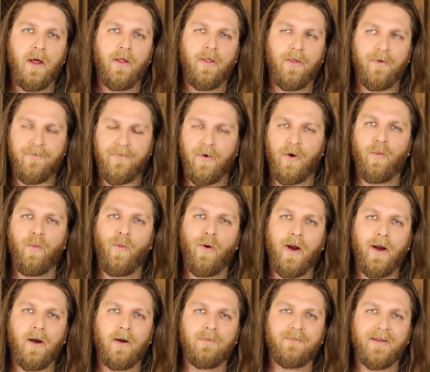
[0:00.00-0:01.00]
the
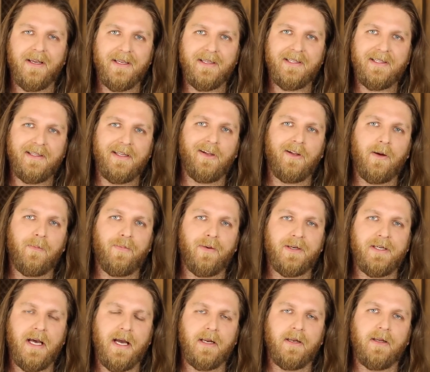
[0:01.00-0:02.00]
firmware is still
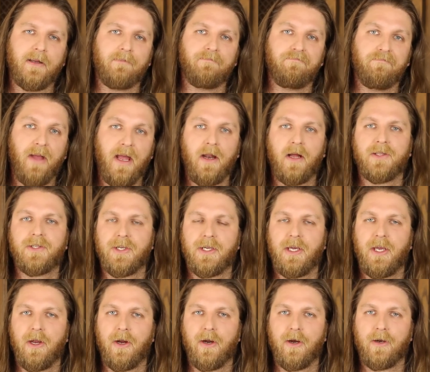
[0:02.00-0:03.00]
unprotected and
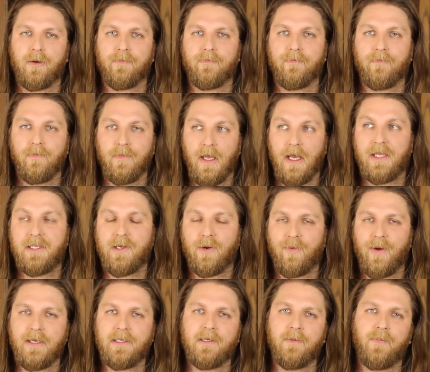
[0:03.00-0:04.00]
unsecured. It's a
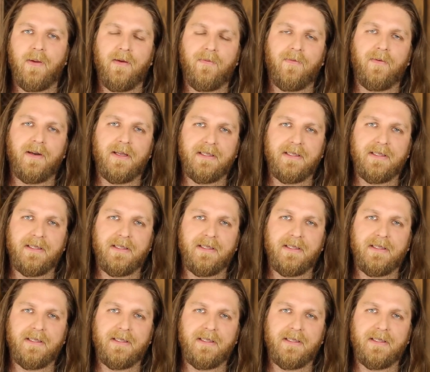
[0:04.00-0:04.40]
recipe for